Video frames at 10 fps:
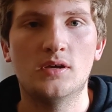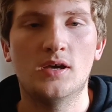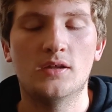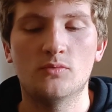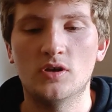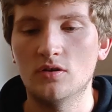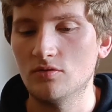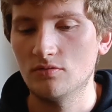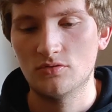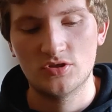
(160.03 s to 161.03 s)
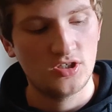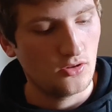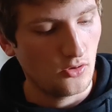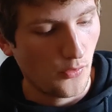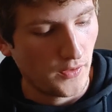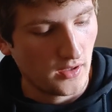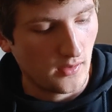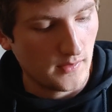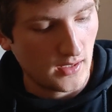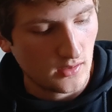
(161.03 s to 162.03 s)
and we didn't see the whole thing,
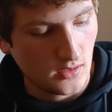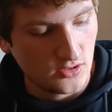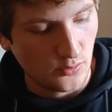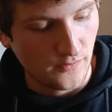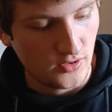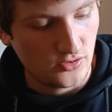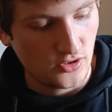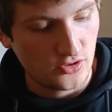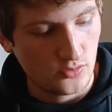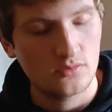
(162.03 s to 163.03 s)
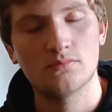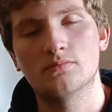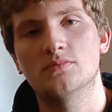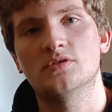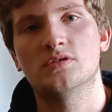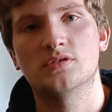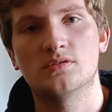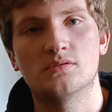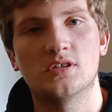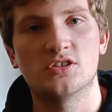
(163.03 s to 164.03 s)
and that gets revealed to us, we
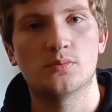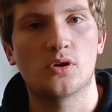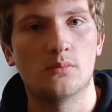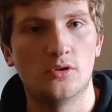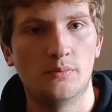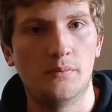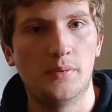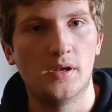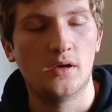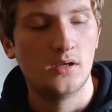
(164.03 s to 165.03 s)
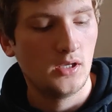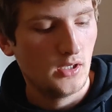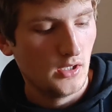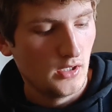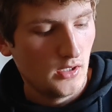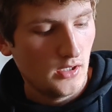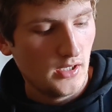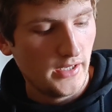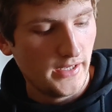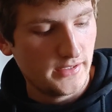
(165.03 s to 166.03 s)
tend to become a little bit bitter.
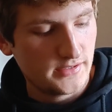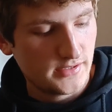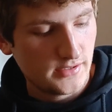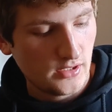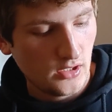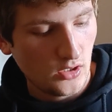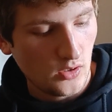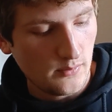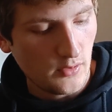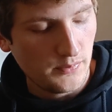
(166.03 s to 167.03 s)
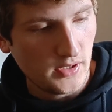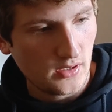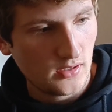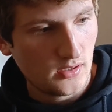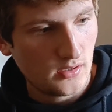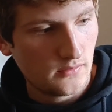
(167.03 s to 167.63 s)
And I'm a big